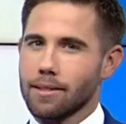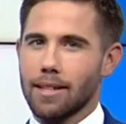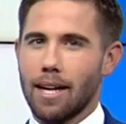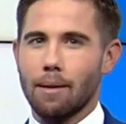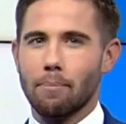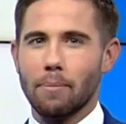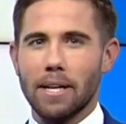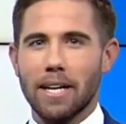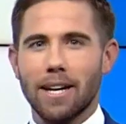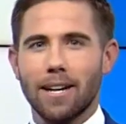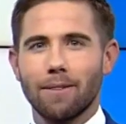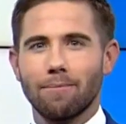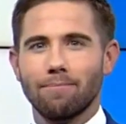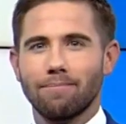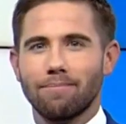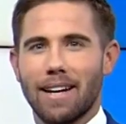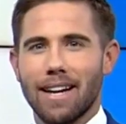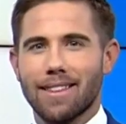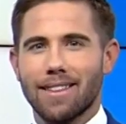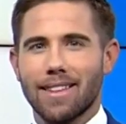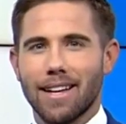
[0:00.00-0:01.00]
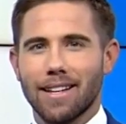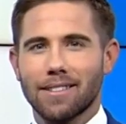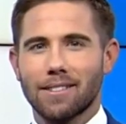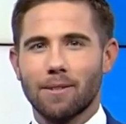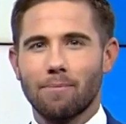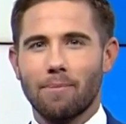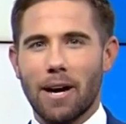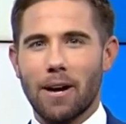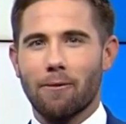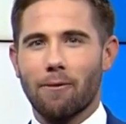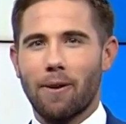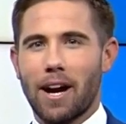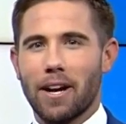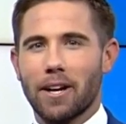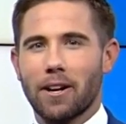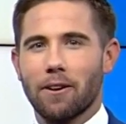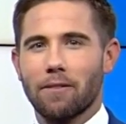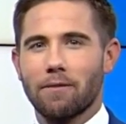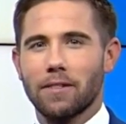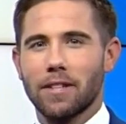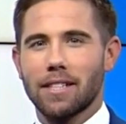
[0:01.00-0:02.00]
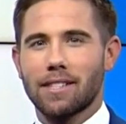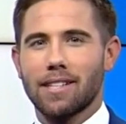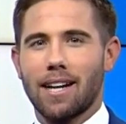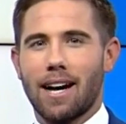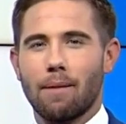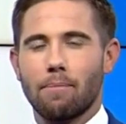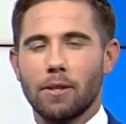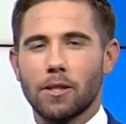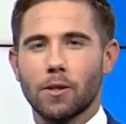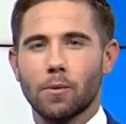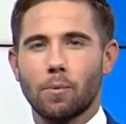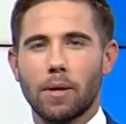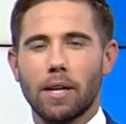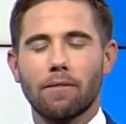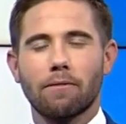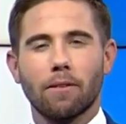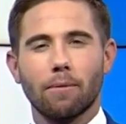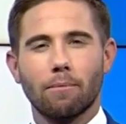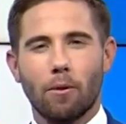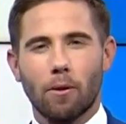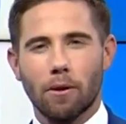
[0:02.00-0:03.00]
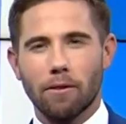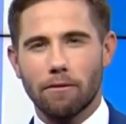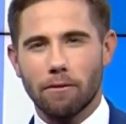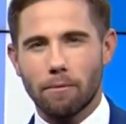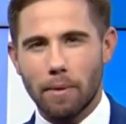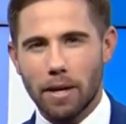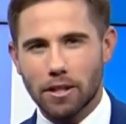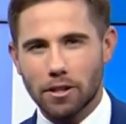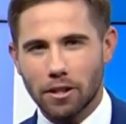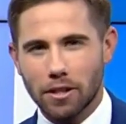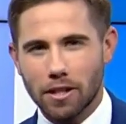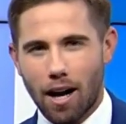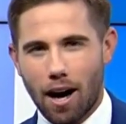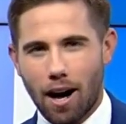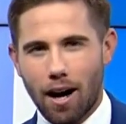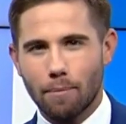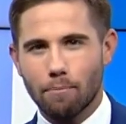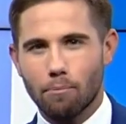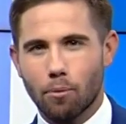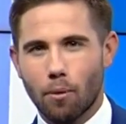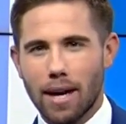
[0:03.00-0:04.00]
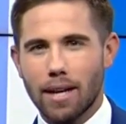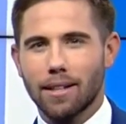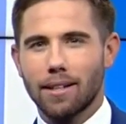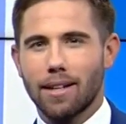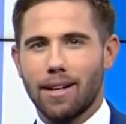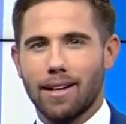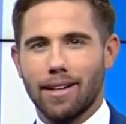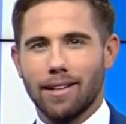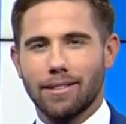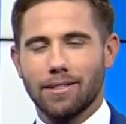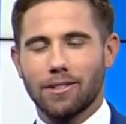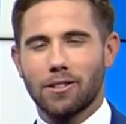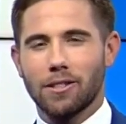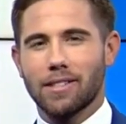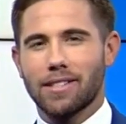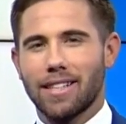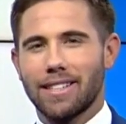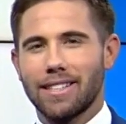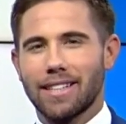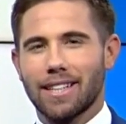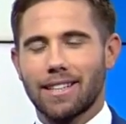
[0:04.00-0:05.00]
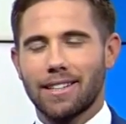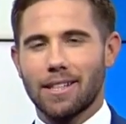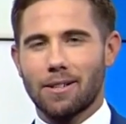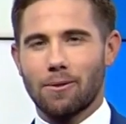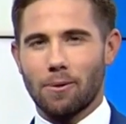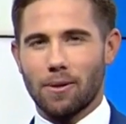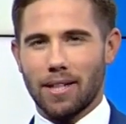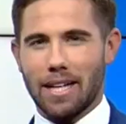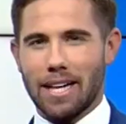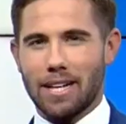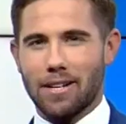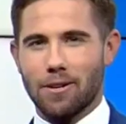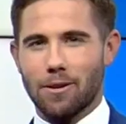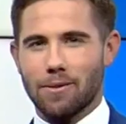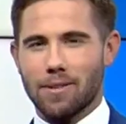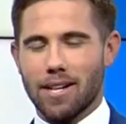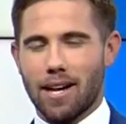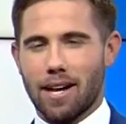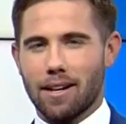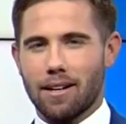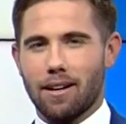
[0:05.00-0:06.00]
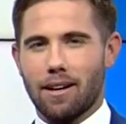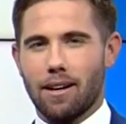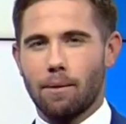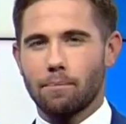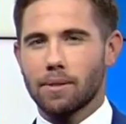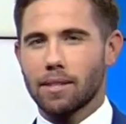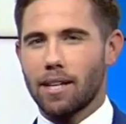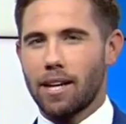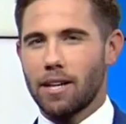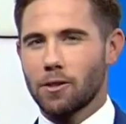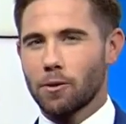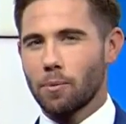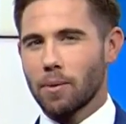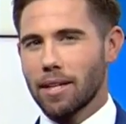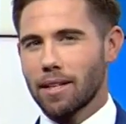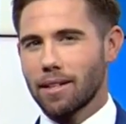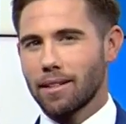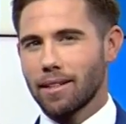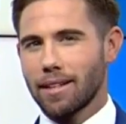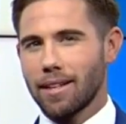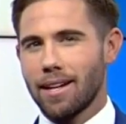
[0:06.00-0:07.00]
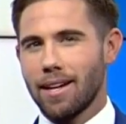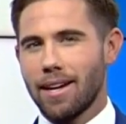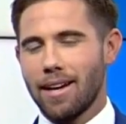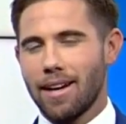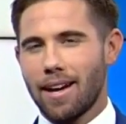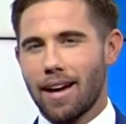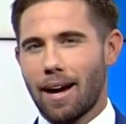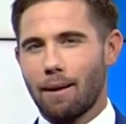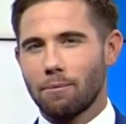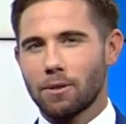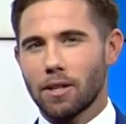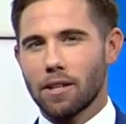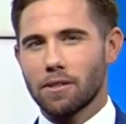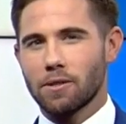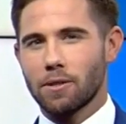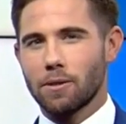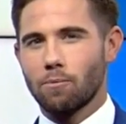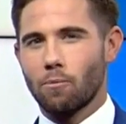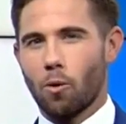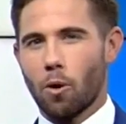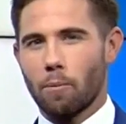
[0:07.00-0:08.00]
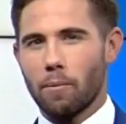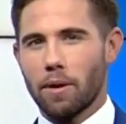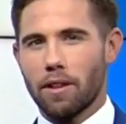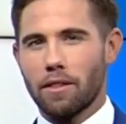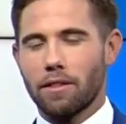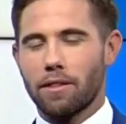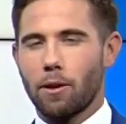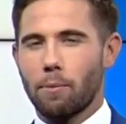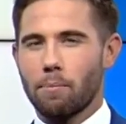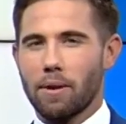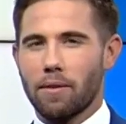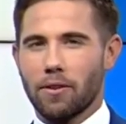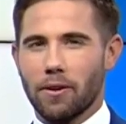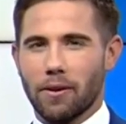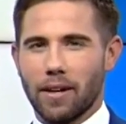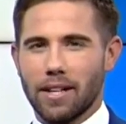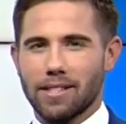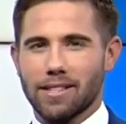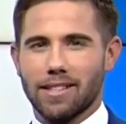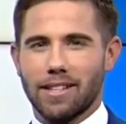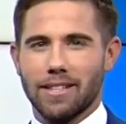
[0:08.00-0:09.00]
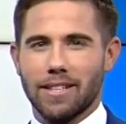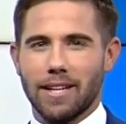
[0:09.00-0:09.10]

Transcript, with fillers: Sign me up. My thanks to Mike Reininger for the time this week. For more information on Brightline, just head to clickorlando.com slash weekly. I'm Justin Warmoth. Hope you have a great